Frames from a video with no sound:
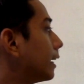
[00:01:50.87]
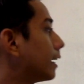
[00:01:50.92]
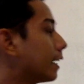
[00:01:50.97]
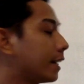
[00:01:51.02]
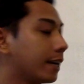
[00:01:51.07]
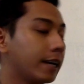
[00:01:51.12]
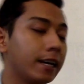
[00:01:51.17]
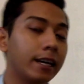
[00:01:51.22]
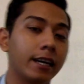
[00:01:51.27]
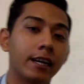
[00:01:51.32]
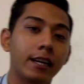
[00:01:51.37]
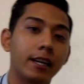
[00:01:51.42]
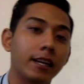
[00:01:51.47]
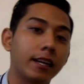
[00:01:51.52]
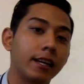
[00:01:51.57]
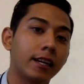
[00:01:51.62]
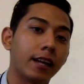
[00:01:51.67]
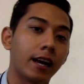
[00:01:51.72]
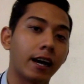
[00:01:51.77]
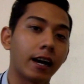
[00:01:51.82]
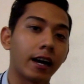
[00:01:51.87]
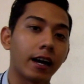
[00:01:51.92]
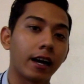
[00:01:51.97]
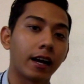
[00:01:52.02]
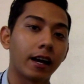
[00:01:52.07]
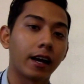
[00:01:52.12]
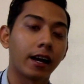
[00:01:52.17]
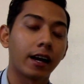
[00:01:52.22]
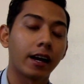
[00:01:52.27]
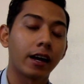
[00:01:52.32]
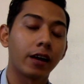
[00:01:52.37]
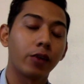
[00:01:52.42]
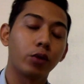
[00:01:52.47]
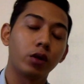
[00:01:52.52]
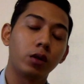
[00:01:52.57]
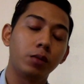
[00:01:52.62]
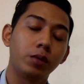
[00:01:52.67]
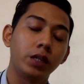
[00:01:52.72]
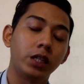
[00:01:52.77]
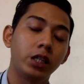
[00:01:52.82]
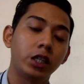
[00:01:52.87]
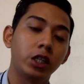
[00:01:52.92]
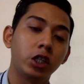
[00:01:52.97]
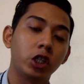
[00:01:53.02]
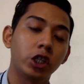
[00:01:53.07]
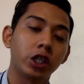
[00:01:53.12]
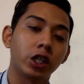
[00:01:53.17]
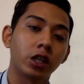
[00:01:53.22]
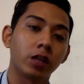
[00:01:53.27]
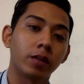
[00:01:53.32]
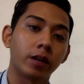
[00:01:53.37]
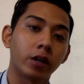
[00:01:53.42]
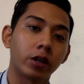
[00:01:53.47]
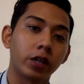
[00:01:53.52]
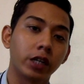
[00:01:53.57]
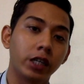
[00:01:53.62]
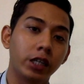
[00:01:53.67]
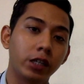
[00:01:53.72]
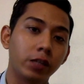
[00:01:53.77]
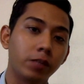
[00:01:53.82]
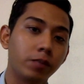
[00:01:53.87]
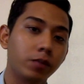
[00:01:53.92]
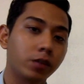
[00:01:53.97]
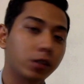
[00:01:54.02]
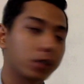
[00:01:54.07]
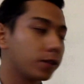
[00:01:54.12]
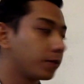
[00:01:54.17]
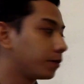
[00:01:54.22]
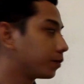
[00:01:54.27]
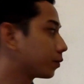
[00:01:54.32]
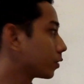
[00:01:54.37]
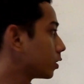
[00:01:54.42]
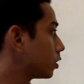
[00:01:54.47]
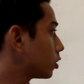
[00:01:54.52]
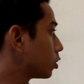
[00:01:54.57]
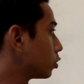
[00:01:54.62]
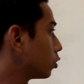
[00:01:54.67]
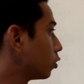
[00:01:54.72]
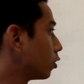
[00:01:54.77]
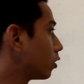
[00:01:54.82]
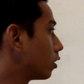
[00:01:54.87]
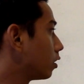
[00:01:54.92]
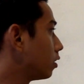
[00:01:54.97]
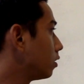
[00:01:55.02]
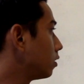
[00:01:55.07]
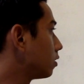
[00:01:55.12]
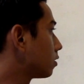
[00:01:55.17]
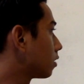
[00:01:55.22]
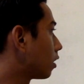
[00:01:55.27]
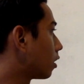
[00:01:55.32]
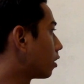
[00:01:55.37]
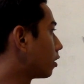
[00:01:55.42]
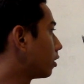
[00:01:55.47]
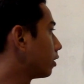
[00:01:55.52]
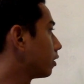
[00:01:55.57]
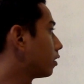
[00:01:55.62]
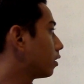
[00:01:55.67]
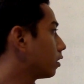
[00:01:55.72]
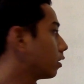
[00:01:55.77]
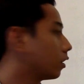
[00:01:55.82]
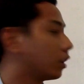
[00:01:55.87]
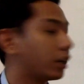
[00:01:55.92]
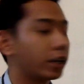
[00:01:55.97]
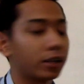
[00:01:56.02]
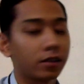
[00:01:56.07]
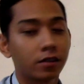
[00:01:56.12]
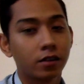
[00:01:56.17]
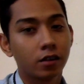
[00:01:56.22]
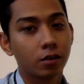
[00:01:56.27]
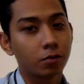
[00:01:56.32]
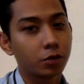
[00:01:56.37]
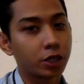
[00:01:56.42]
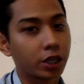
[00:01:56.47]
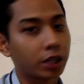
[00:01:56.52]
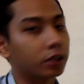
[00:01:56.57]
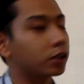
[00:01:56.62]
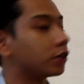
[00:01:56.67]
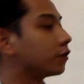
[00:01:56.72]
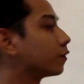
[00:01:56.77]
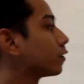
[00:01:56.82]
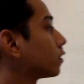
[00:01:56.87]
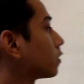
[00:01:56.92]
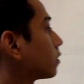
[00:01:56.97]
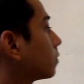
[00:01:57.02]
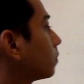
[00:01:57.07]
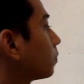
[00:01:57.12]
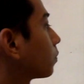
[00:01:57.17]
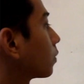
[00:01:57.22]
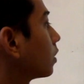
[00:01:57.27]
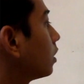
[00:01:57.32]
and I will be teaching about idioms. So these are the lesson objectives.